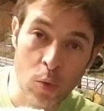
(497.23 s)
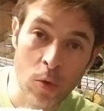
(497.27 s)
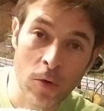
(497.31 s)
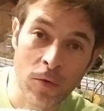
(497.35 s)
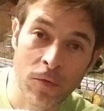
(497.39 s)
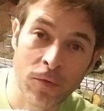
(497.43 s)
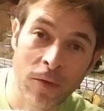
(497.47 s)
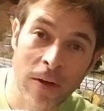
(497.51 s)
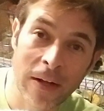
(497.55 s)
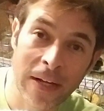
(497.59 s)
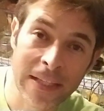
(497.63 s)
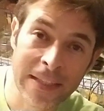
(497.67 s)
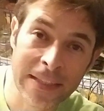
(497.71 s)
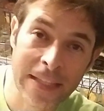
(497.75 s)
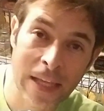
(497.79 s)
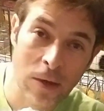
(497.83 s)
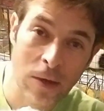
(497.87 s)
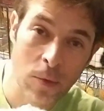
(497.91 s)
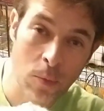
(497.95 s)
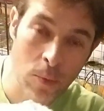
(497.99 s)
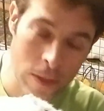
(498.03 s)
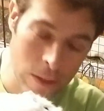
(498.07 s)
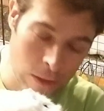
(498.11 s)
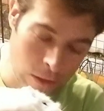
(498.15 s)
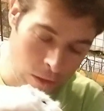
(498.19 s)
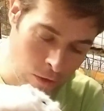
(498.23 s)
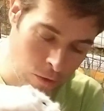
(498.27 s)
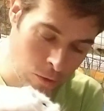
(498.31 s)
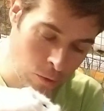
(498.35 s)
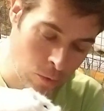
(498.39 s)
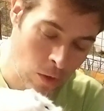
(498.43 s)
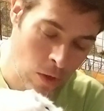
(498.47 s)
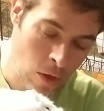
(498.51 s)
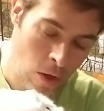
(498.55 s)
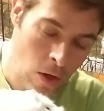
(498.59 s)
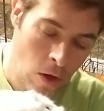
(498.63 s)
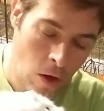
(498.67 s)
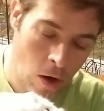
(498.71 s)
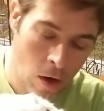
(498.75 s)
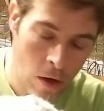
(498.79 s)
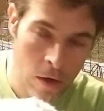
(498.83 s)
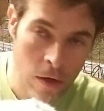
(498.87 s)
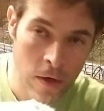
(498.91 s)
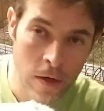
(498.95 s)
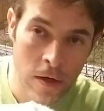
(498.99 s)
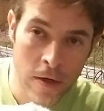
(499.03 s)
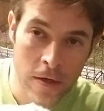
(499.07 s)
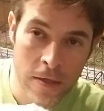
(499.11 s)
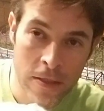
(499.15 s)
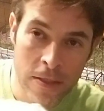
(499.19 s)
will find that when you are
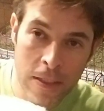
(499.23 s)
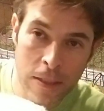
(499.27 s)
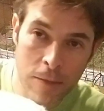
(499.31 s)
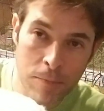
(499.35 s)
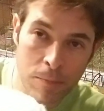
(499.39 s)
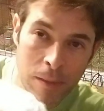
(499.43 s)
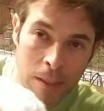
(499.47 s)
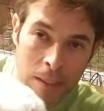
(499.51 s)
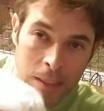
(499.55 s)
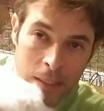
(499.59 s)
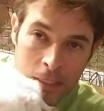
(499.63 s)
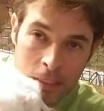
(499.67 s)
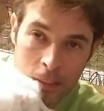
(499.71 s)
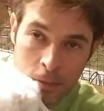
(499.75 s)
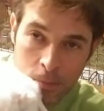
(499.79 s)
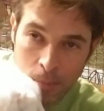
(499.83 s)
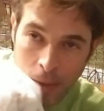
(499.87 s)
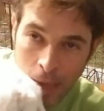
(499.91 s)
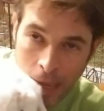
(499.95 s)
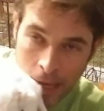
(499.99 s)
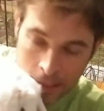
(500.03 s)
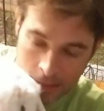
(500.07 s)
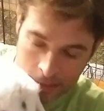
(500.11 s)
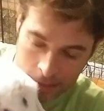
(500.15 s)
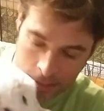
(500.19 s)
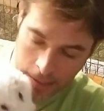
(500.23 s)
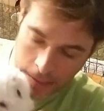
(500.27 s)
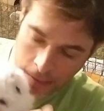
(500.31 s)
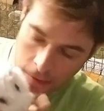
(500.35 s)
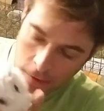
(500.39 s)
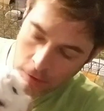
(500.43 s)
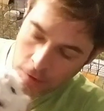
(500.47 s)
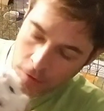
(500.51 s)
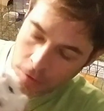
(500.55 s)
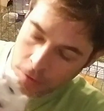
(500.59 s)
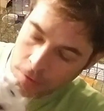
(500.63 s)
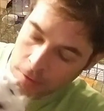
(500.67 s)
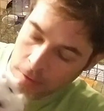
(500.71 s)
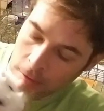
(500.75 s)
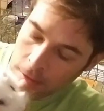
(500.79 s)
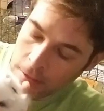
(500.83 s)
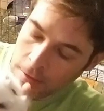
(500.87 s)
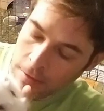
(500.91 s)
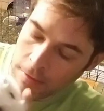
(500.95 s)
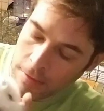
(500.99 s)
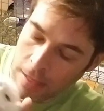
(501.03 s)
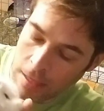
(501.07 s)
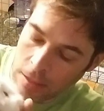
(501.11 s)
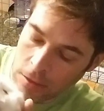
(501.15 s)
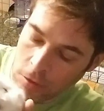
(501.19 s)
nursing piggies back to health,
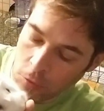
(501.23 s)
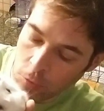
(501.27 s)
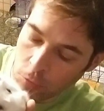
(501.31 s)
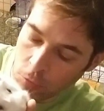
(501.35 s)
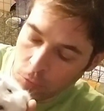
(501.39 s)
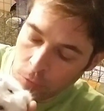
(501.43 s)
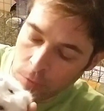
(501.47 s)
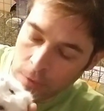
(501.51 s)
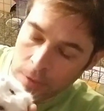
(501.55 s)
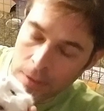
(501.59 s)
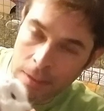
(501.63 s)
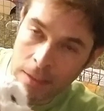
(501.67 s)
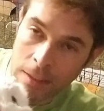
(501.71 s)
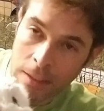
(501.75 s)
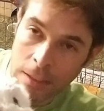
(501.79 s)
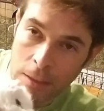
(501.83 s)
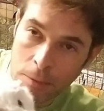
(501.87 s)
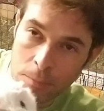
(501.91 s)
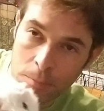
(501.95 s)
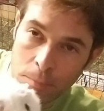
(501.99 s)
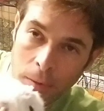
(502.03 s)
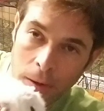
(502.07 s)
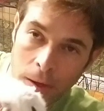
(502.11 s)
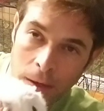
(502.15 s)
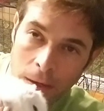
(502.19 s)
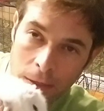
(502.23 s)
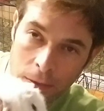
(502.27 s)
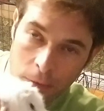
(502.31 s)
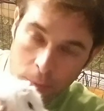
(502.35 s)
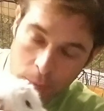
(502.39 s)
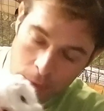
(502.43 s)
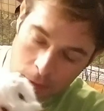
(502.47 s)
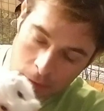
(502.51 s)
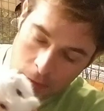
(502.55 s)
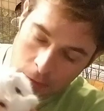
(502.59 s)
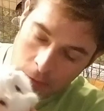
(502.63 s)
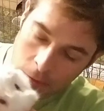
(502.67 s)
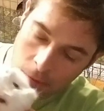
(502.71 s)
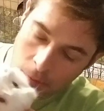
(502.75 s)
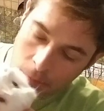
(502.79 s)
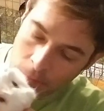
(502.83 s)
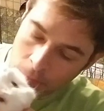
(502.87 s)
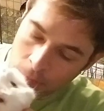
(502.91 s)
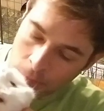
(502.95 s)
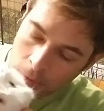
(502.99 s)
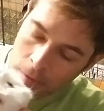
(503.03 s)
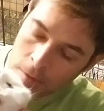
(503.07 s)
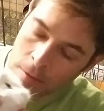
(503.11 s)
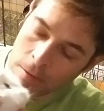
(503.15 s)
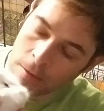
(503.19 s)
that you really bond with them.
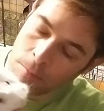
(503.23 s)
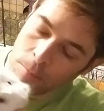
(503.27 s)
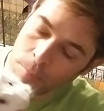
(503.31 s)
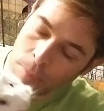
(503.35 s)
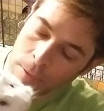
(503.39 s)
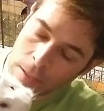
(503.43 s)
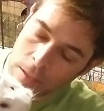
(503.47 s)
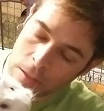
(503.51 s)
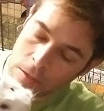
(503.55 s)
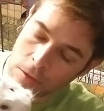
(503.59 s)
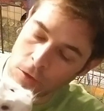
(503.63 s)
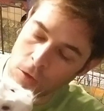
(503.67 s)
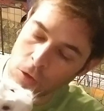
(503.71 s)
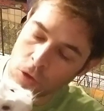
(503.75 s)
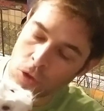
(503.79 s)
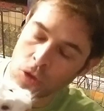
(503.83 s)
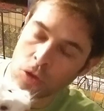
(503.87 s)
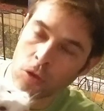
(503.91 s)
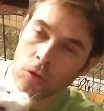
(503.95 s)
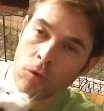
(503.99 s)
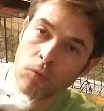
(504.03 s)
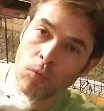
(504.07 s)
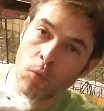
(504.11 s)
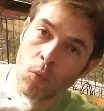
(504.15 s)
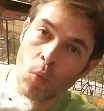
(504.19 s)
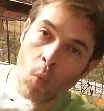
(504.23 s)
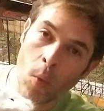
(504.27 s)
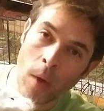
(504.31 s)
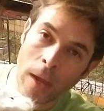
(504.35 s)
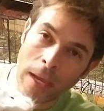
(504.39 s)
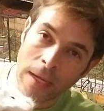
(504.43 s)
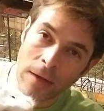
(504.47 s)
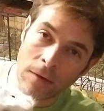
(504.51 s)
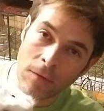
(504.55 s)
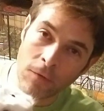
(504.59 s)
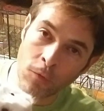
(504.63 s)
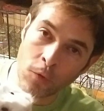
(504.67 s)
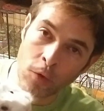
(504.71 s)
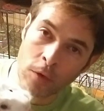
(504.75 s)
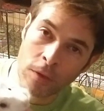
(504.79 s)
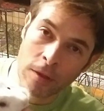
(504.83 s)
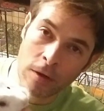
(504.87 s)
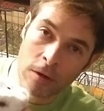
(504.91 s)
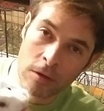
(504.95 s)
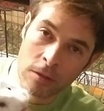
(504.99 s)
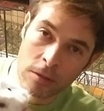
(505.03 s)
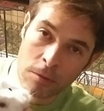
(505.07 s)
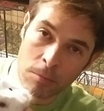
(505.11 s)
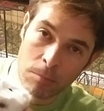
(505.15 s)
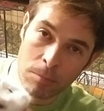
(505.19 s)
But you shouldn't wait for
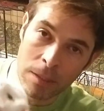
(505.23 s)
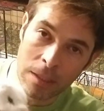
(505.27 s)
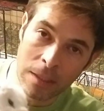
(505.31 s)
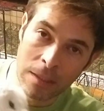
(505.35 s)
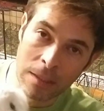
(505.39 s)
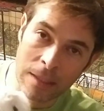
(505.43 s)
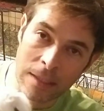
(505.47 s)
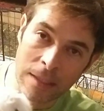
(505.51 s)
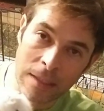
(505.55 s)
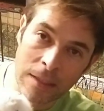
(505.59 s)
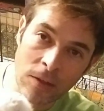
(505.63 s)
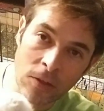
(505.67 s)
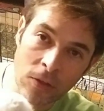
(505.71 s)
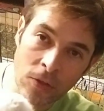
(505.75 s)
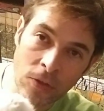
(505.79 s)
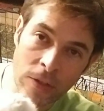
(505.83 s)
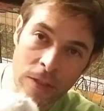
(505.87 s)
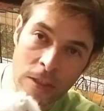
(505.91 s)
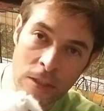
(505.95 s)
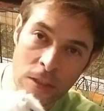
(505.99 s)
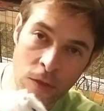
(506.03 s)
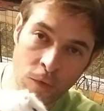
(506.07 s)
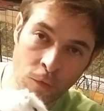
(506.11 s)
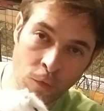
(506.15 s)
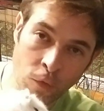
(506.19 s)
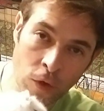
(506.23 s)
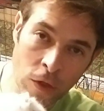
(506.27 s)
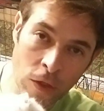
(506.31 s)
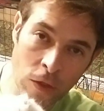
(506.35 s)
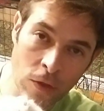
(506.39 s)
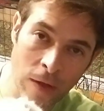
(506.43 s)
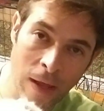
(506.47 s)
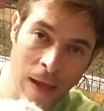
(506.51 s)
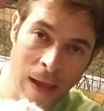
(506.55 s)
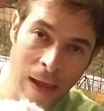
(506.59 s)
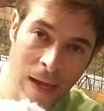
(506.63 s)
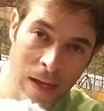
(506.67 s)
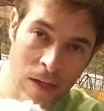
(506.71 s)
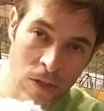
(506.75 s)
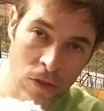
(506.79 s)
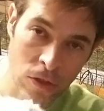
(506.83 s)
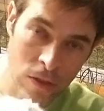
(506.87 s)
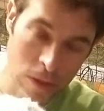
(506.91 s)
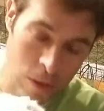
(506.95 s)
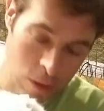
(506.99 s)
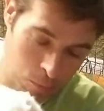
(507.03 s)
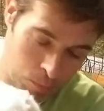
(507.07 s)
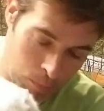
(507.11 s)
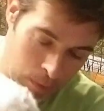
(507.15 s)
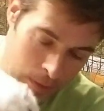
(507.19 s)
there to be an illness for you to
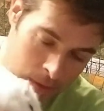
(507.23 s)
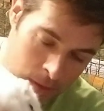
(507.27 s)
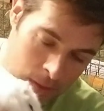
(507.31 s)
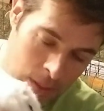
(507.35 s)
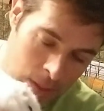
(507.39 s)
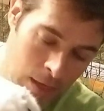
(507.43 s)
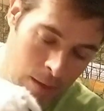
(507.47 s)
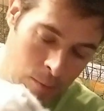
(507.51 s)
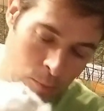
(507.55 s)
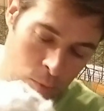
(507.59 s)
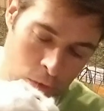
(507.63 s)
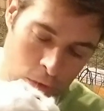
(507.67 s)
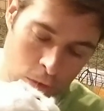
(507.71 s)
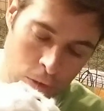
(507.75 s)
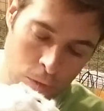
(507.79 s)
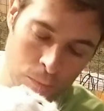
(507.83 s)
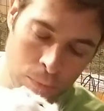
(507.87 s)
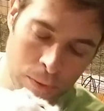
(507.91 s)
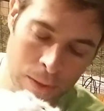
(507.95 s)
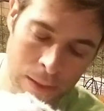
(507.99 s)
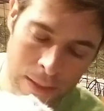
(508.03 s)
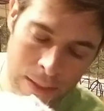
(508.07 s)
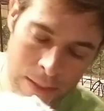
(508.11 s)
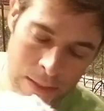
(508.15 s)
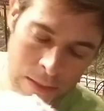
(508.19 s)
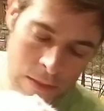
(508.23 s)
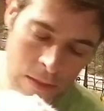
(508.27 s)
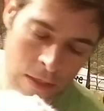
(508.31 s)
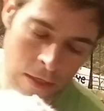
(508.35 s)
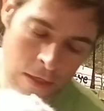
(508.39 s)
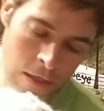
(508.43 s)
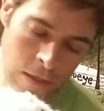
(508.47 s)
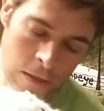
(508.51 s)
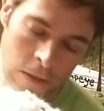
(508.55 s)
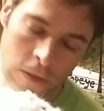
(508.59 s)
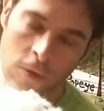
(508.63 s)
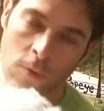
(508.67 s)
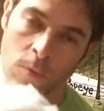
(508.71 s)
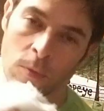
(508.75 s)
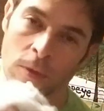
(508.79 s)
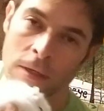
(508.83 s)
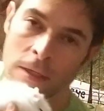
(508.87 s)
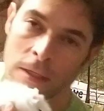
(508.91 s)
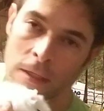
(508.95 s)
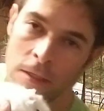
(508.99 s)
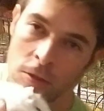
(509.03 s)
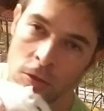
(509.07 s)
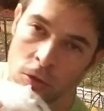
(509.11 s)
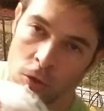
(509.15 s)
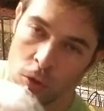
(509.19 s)
actually spend time with your piggies. You want
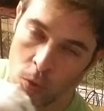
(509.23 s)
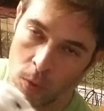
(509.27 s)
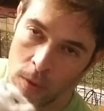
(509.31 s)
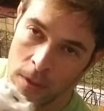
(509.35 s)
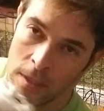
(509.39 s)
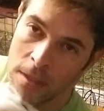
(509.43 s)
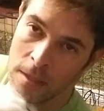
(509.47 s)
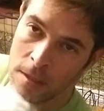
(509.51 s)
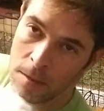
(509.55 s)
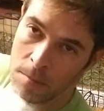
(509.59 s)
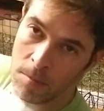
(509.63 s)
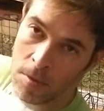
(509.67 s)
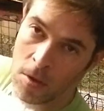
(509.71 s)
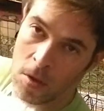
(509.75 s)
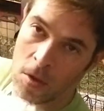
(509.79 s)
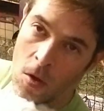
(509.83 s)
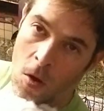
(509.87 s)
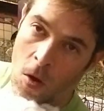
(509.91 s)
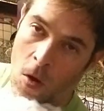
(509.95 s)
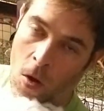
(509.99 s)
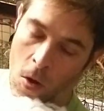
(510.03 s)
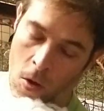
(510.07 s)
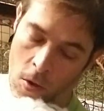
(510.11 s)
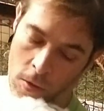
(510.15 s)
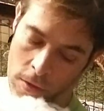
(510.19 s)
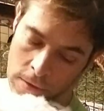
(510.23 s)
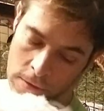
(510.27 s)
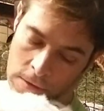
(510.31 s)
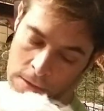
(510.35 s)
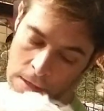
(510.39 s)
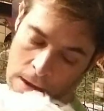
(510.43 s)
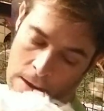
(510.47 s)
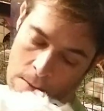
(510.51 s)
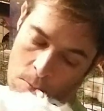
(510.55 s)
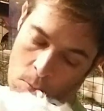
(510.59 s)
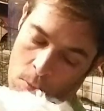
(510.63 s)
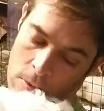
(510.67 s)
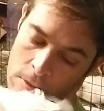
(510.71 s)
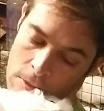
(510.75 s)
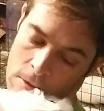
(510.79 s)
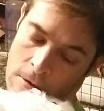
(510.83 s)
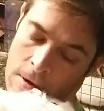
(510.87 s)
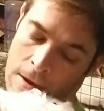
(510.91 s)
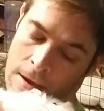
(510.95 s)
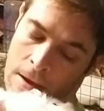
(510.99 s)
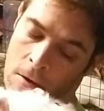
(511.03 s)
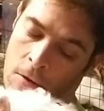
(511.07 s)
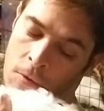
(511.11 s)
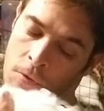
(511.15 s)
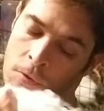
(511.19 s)
to enjoy them all the time, when they're
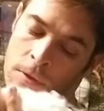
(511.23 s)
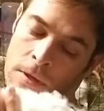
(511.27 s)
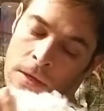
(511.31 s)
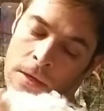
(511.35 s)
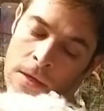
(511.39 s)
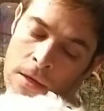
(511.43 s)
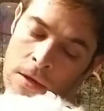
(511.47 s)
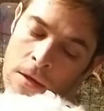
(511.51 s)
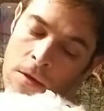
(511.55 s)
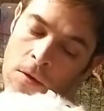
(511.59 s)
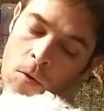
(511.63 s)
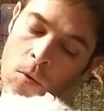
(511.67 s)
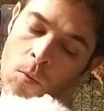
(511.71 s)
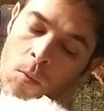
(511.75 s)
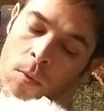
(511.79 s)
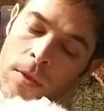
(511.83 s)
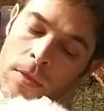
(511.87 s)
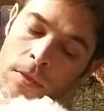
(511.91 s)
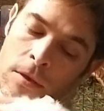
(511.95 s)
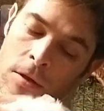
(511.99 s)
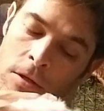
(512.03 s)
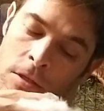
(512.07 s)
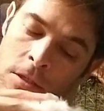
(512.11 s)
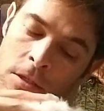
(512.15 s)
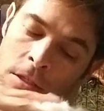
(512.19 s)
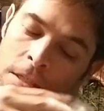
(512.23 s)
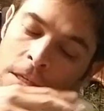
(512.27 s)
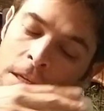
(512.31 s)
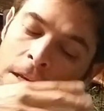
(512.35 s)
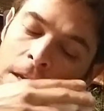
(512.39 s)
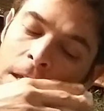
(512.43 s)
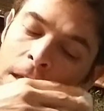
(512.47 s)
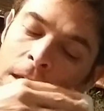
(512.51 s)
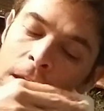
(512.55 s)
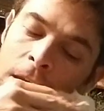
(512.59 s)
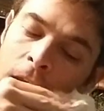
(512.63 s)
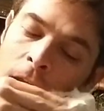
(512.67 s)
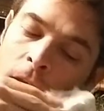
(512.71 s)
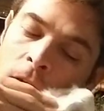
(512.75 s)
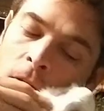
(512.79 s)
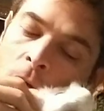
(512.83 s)
healthy, when they're sick,